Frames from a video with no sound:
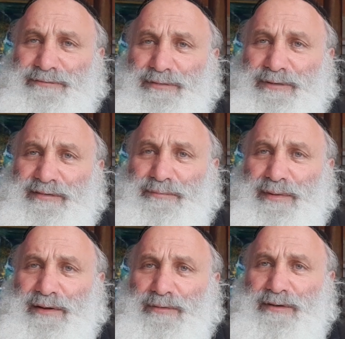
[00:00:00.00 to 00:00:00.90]
influence and
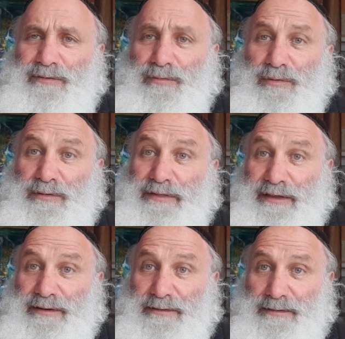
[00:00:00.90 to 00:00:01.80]
power in the world
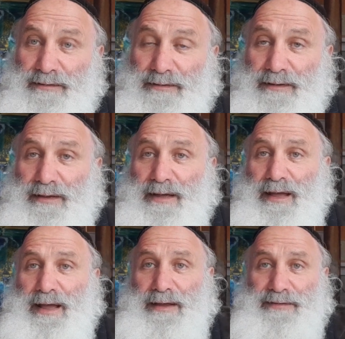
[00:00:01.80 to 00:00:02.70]
then.
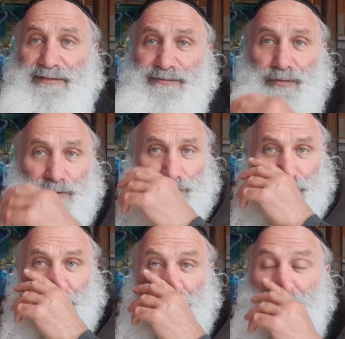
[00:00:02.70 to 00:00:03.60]
And this, of course, was
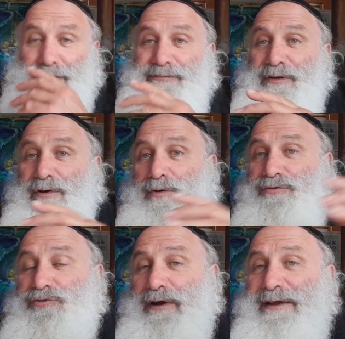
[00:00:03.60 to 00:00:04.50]
part of the whole
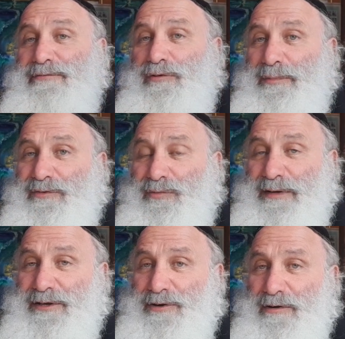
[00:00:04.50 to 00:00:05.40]
trade route
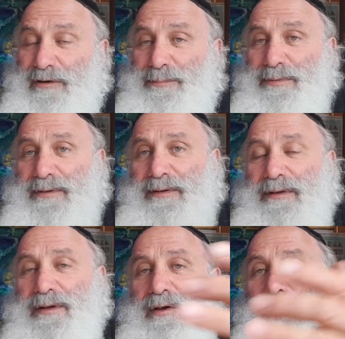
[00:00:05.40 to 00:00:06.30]
between Europe,
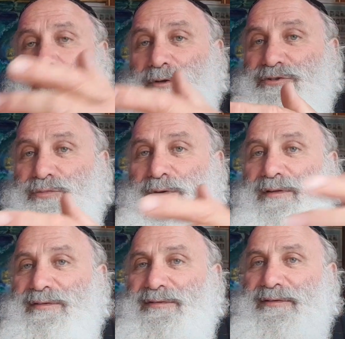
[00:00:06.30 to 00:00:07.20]
which
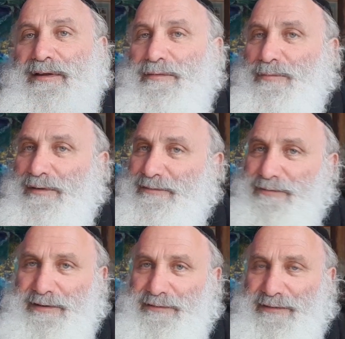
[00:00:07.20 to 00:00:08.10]
wasn't
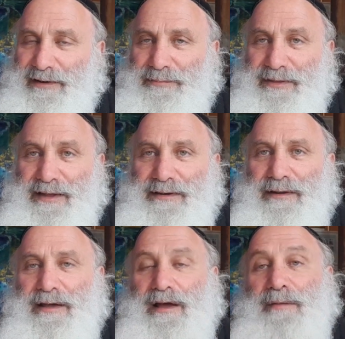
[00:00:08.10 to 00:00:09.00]
very developed
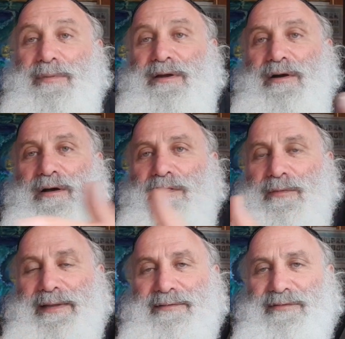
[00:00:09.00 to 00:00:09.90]
then, but all the
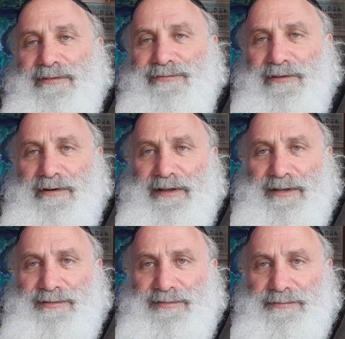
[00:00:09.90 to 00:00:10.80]
way into the Far
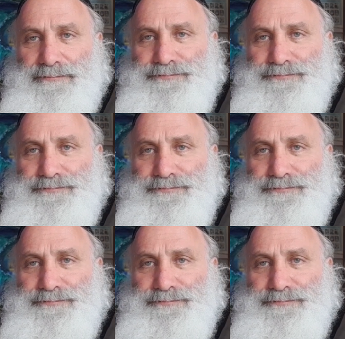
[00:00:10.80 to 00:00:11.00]
East.